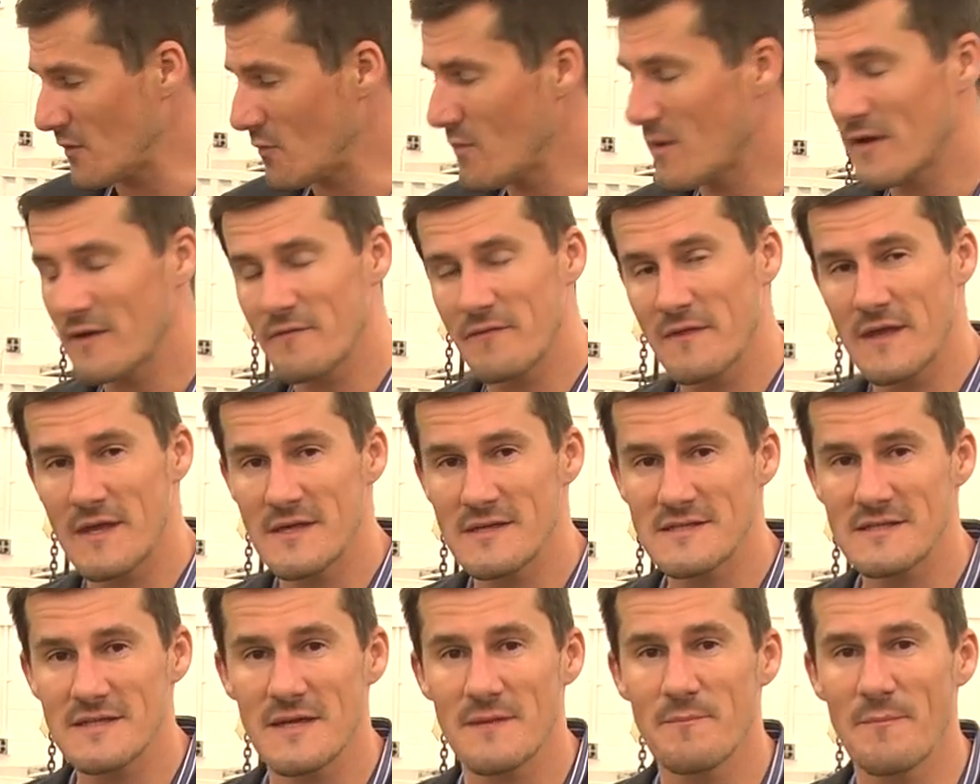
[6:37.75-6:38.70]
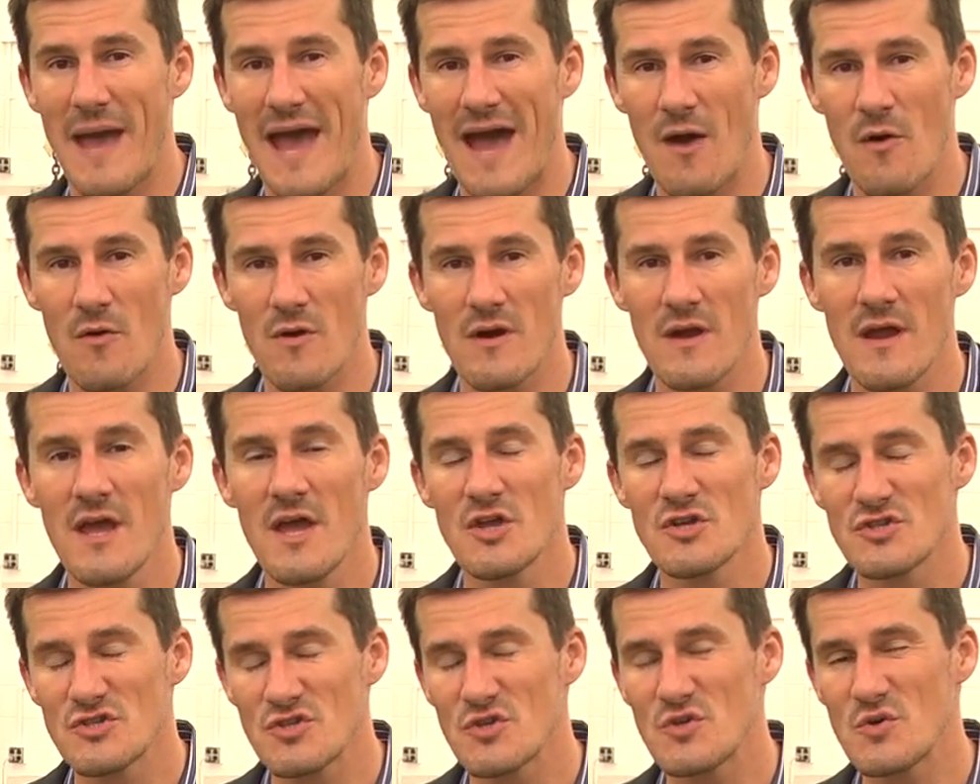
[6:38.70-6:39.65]
Now one of these can power
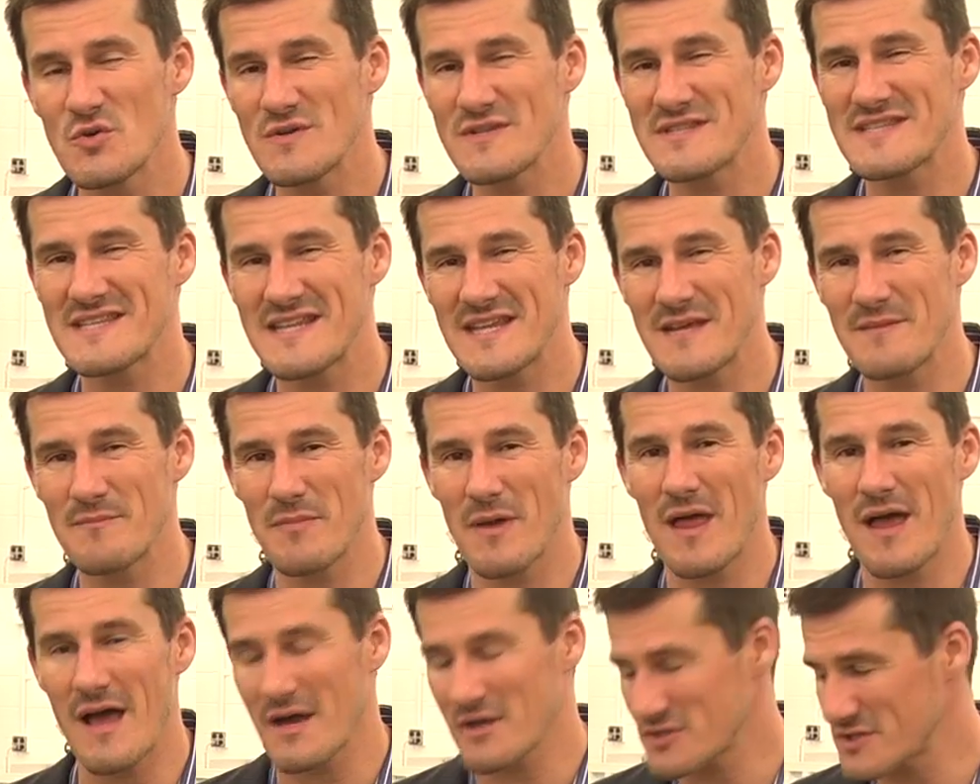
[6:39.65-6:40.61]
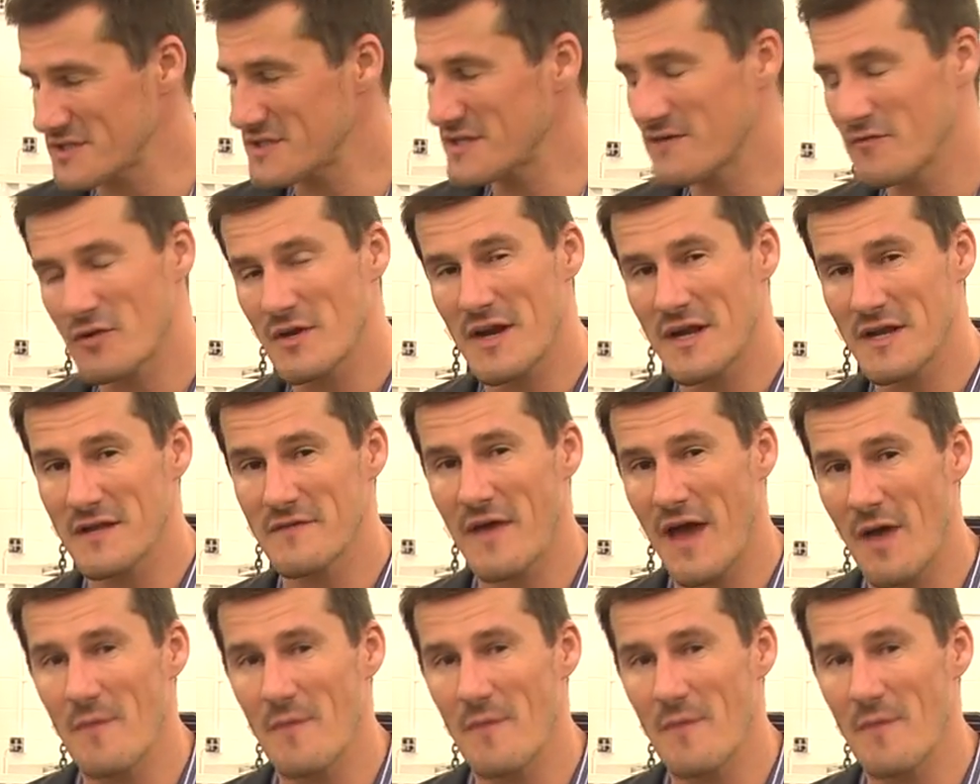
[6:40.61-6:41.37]
2 city blocks, just to give you an idea of